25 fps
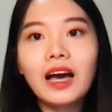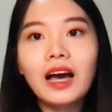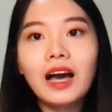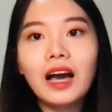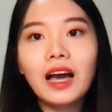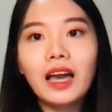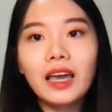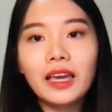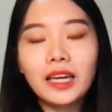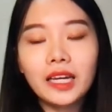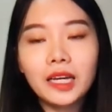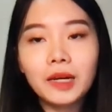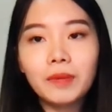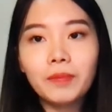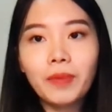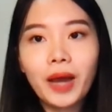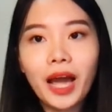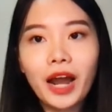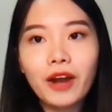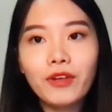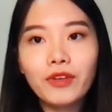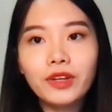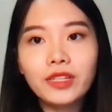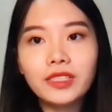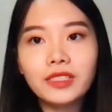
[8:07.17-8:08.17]
In
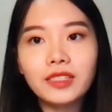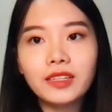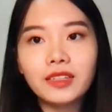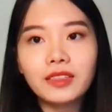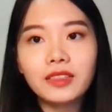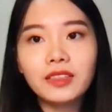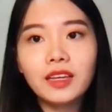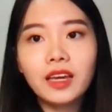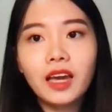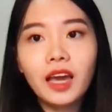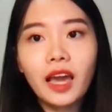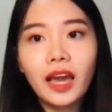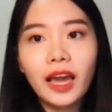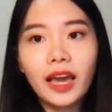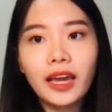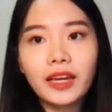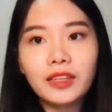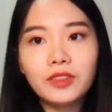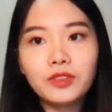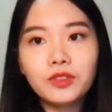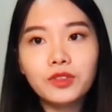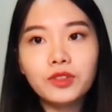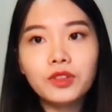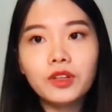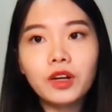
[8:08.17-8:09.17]
comparison, it
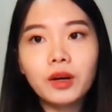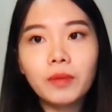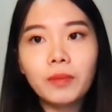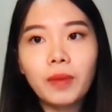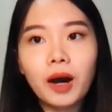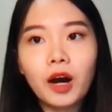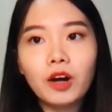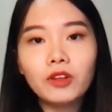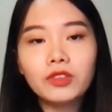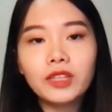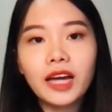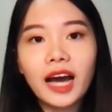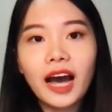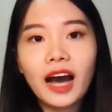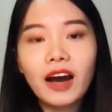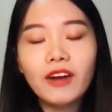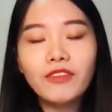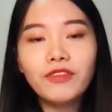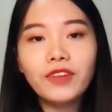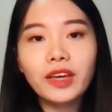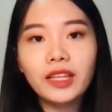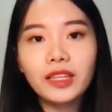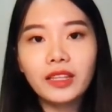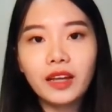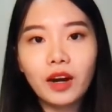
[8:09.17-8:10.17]
took about half
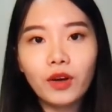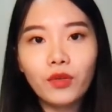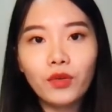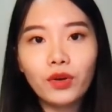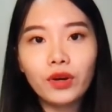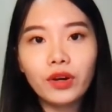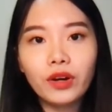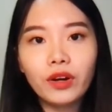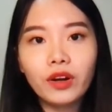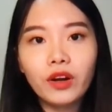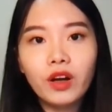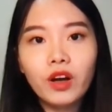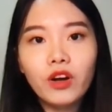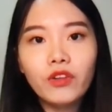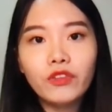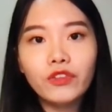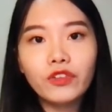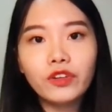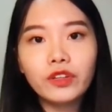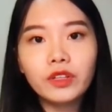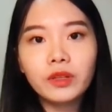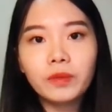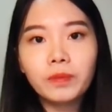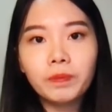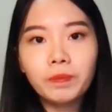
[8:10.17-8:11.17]
an hour for
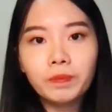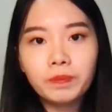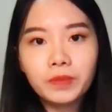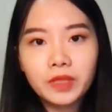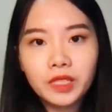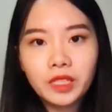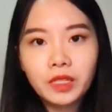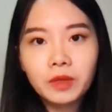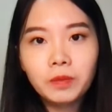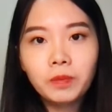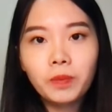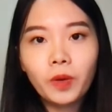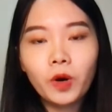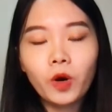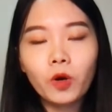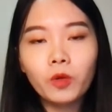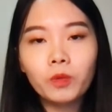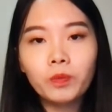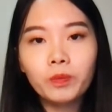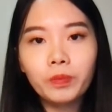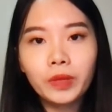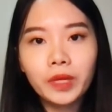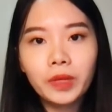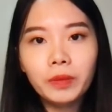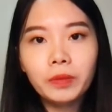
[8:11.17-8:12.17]
the simple
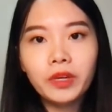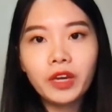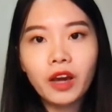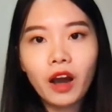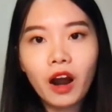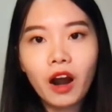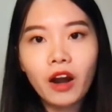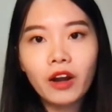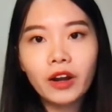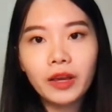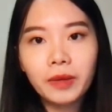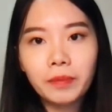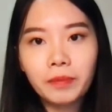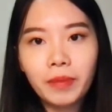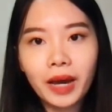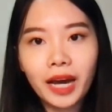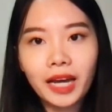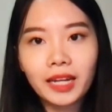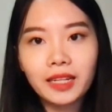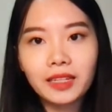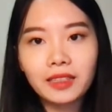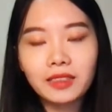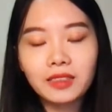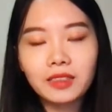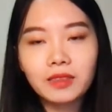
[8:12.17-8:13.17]
BPR
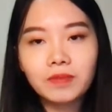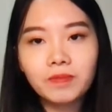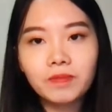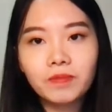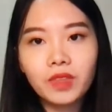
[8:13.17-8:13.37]
embeddings,